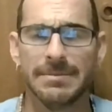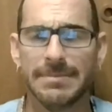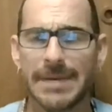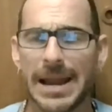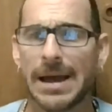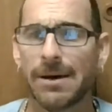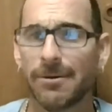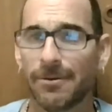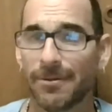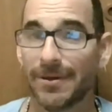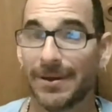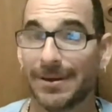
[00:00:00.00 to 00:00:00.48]

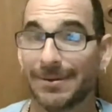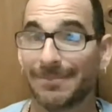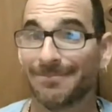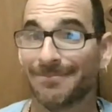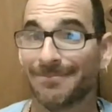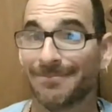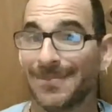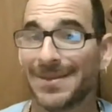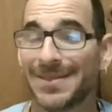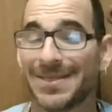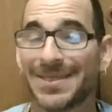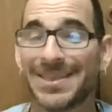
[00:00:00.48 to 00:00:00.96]
Now then,
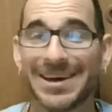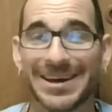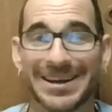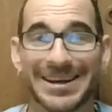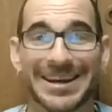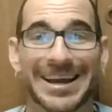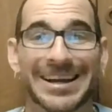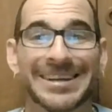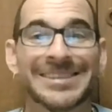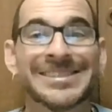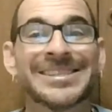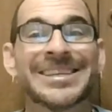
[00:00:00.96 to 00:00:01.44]
the
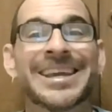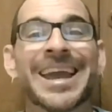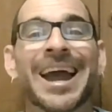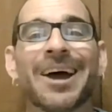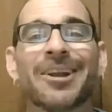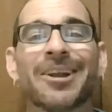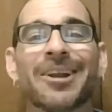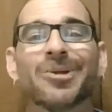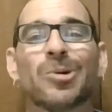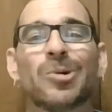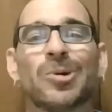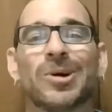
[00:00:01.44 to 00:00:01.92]
next
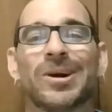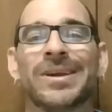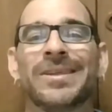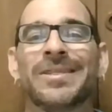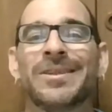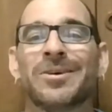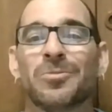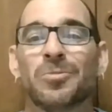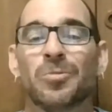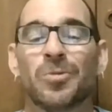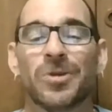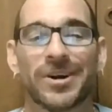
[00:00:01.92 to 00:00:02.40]
category
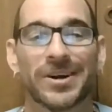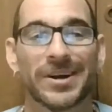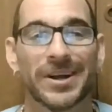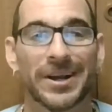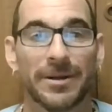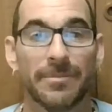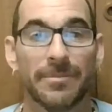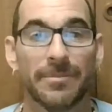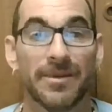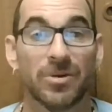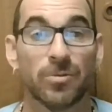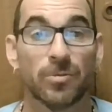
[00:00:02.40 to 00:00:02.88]
that we're
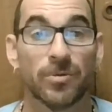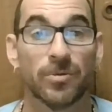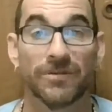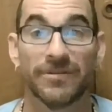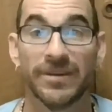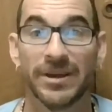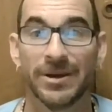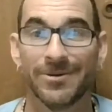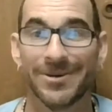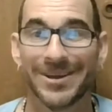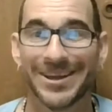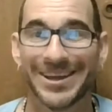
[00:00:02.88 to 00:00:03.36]
going to be
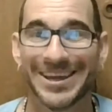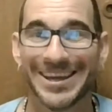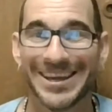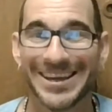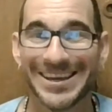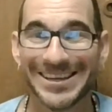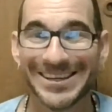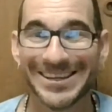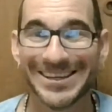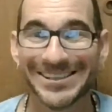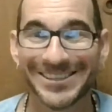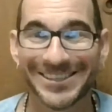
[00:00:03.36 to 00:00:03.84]
reviewing
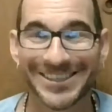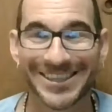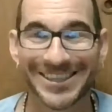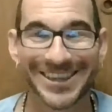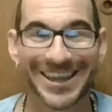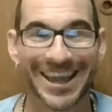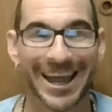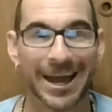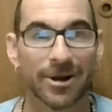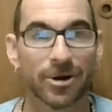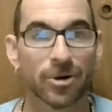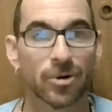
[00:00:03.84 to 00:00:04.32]
is the
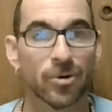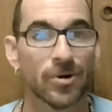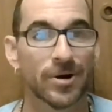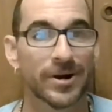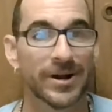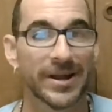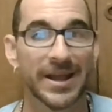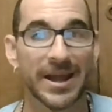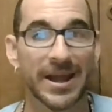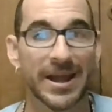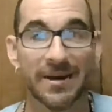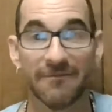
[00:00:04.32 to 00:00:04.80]

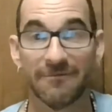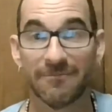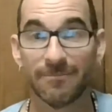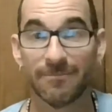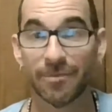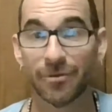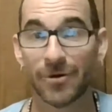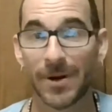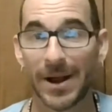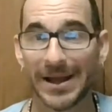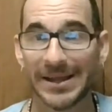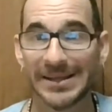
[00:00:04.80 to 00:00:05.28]
category of
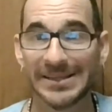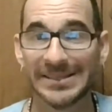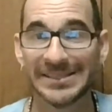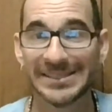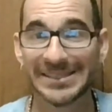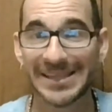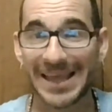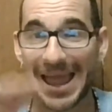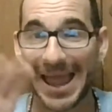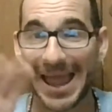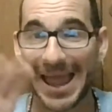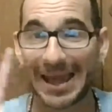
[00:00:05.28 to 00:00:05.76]

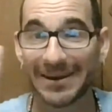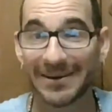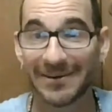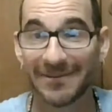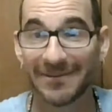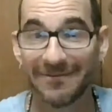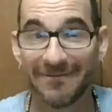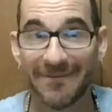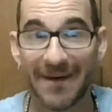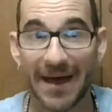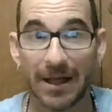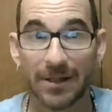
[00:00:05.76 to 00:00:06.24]
price and
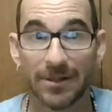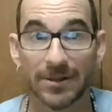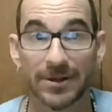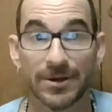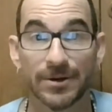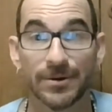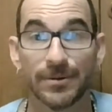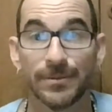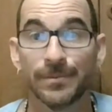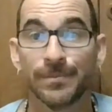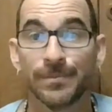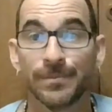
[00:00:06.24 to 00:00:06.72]

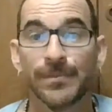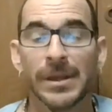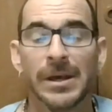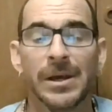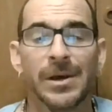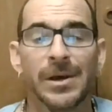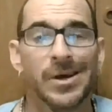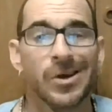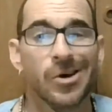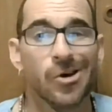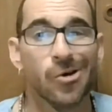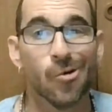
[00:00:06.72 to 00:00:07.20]
value.
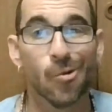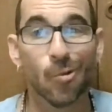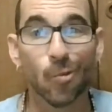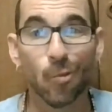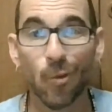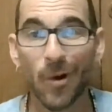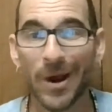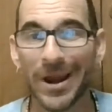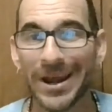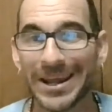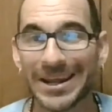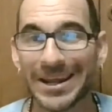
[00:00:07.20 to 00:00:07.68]

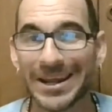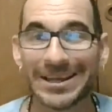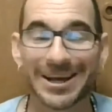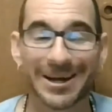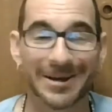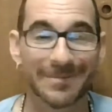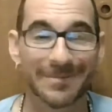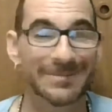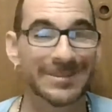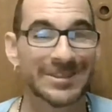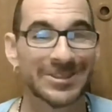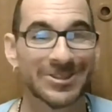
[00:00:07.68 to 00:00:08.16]
When it
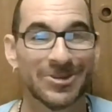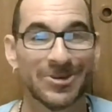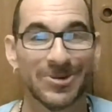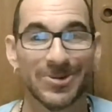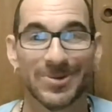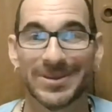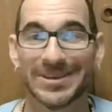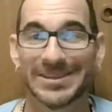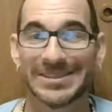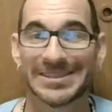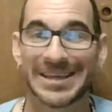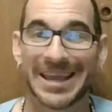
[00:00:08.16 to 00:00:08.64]
comes to
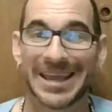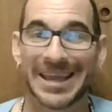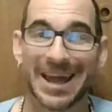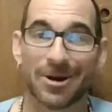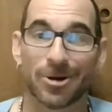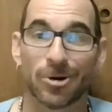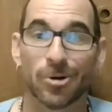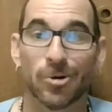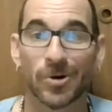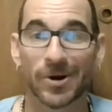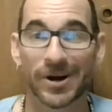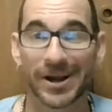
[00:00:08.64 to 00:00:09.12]
this
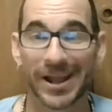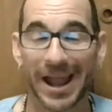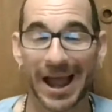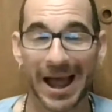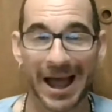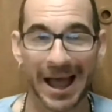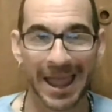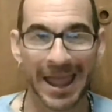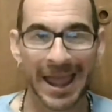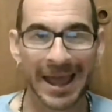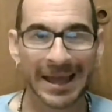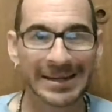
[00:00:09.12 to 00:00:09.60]
category,
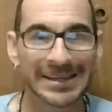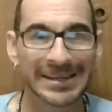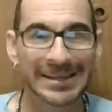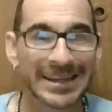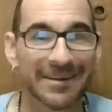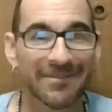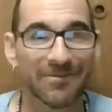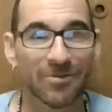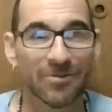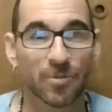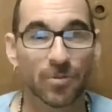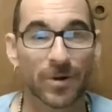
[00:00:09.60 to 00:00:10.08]
I had to
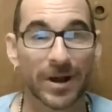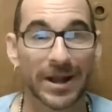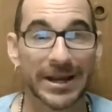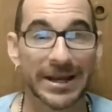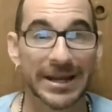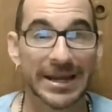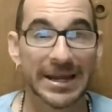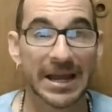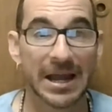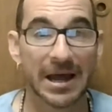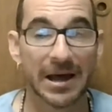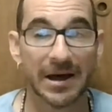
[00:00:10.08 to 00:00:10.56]
give a
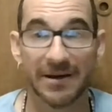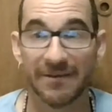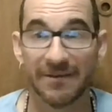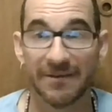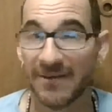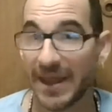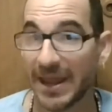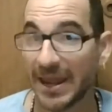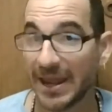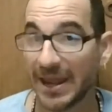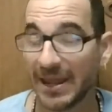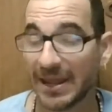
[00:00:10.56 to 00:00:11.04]
rating of
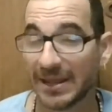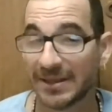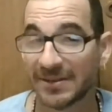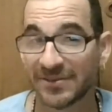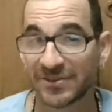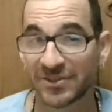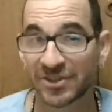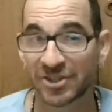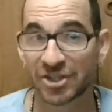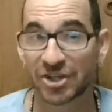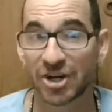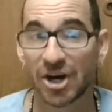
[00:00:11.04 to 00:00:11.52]
a 1.5
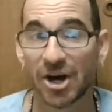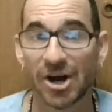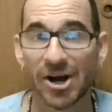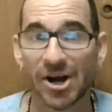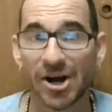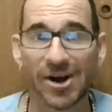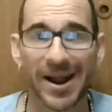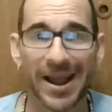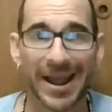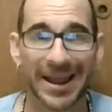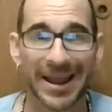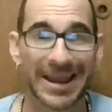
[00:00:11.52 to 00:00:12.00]

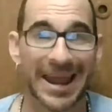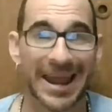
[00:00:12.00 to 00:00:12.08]
stars.